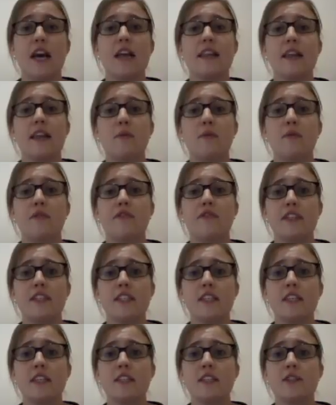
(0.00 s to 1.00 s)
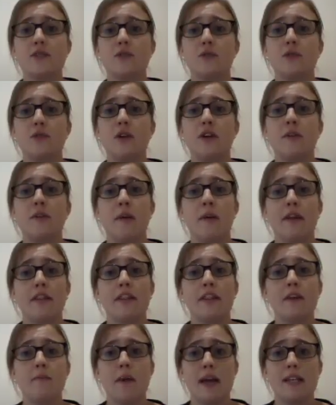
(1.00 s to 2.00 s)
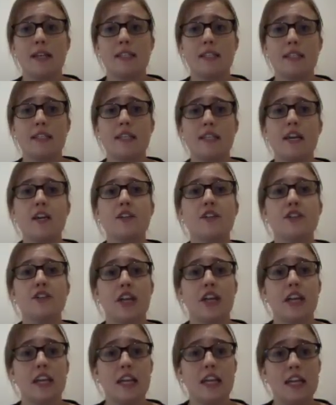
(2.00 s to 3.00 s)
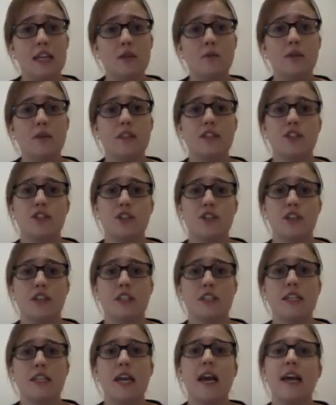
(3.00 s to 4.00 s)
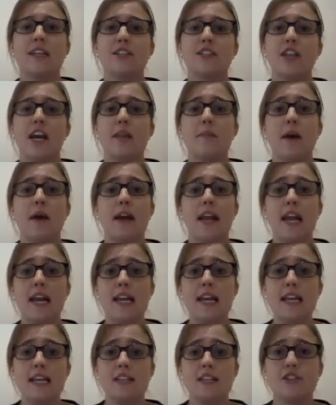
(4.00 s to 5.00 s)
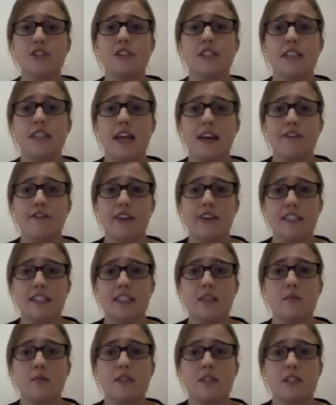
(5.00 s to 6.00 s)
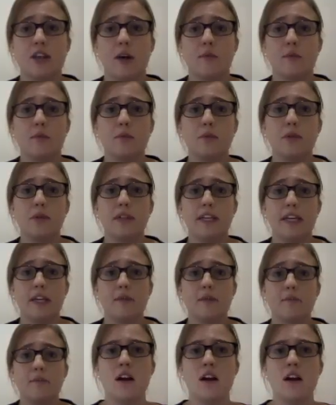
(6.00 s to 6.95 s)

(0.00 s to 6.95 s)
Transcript: that will visit the school on a monthly basis to check in with students and chat about any issues they are facing with cyberbullying.